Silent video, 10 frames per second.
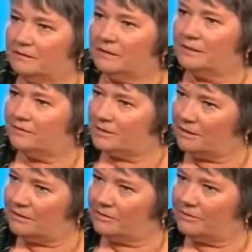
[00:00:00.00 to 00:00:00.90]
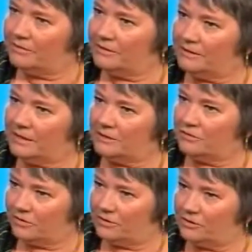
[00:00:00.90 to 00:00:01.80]
They never told her that they
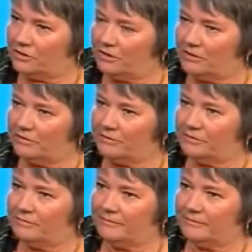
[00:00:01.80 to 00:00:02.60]
took the child.